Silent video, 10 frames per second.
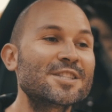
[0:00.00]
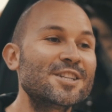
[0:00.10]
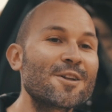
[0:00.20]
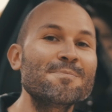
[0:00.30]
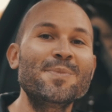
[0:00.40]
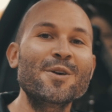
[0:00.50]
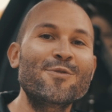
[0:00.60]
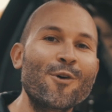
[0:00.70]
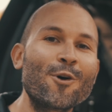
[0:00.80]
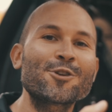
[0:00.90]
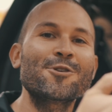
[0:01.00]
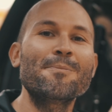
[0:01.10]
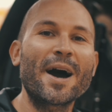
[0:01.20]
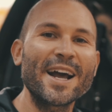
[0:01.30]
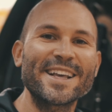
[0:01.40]
done before the
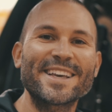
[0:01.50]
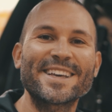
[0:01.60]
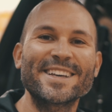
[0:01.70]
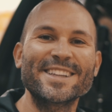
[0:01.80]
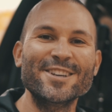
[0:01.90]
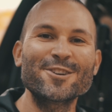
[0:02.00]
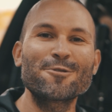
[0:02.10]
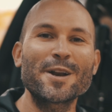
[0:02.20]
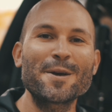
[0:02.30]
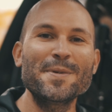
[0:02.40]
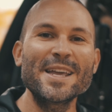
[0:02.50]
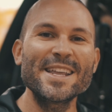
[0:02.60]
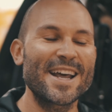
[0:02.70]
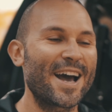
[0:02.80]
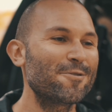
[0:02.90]
bike. You know what I
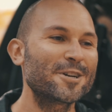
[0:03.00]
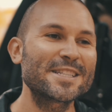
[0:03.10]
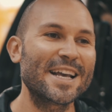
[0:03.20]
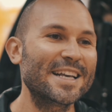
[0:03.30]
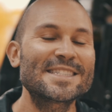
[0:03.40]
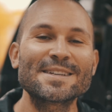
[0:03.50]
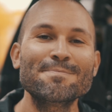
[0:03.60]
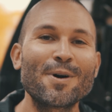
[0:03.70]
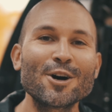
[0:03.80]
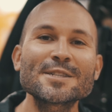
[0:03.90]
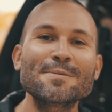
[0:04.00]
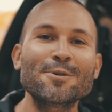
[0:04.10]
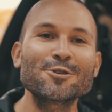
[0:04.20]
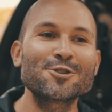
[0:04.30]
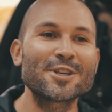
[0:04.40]
mean? It's
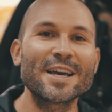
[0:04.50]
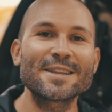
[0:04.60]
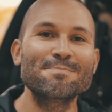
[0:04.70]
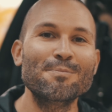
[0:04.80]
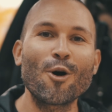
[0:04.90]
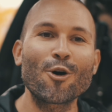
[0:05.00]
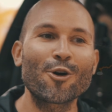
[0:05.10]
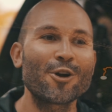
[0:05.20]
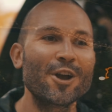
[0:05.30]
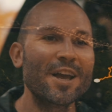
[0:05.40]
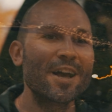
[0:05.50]
impossible to get more